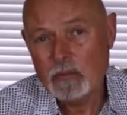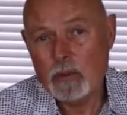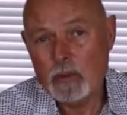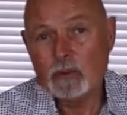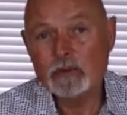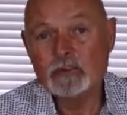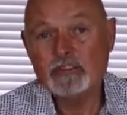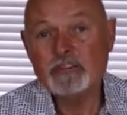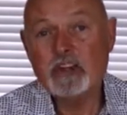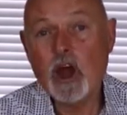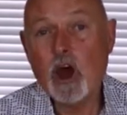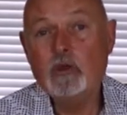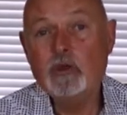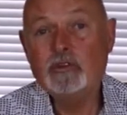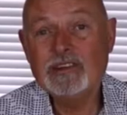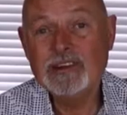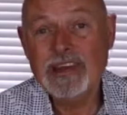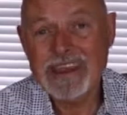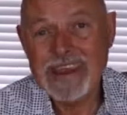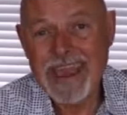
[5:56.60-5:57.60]
but was
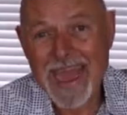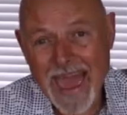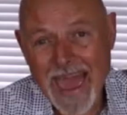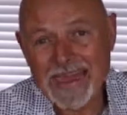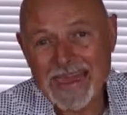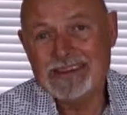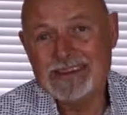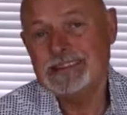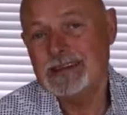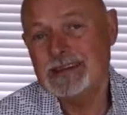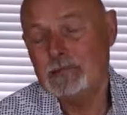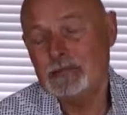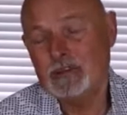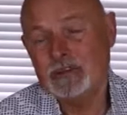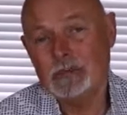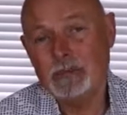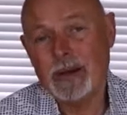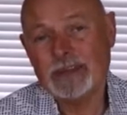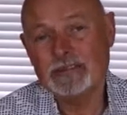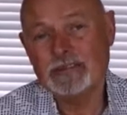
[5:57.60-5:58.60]
totally
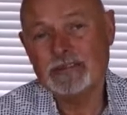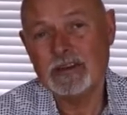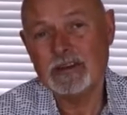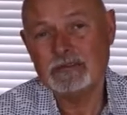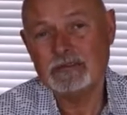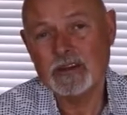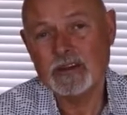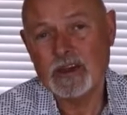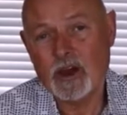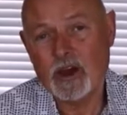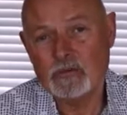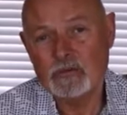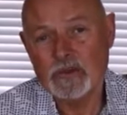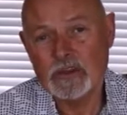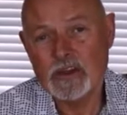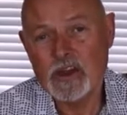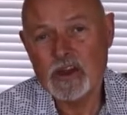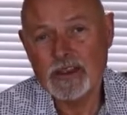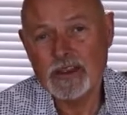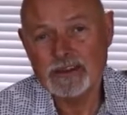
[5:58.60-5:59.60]
asymptomatic for
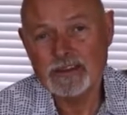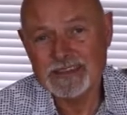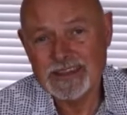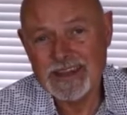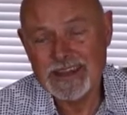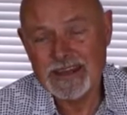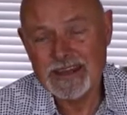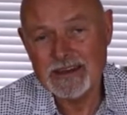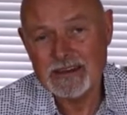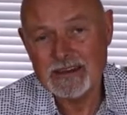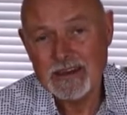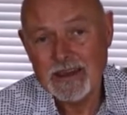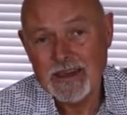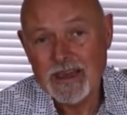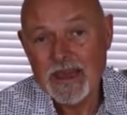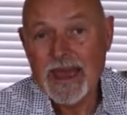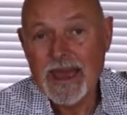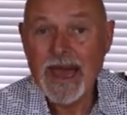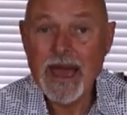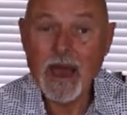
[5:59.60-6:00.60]
COVID-19.
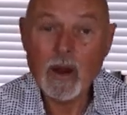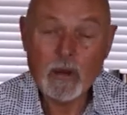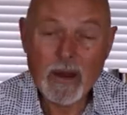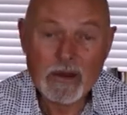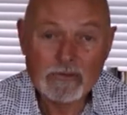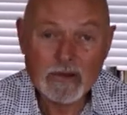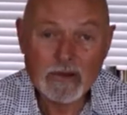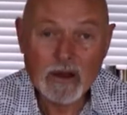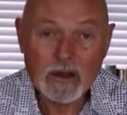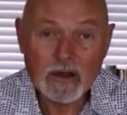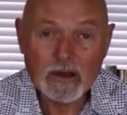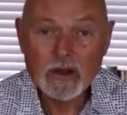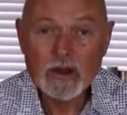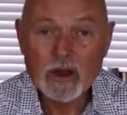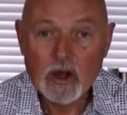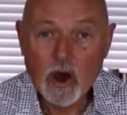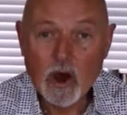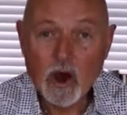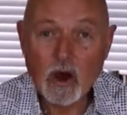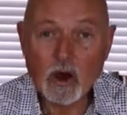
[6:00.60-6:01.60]
However,
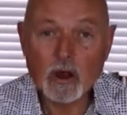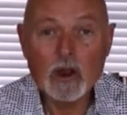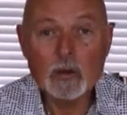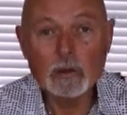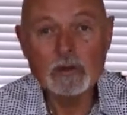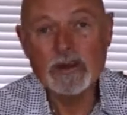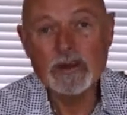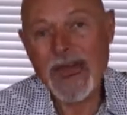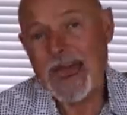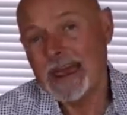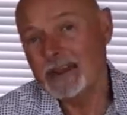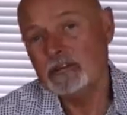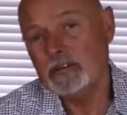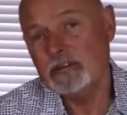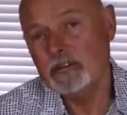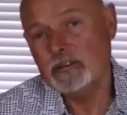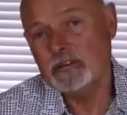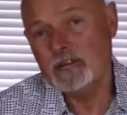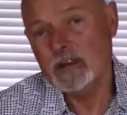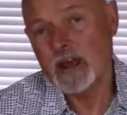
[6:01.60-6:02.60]
Hollywood
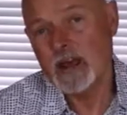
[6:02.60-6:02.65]
actors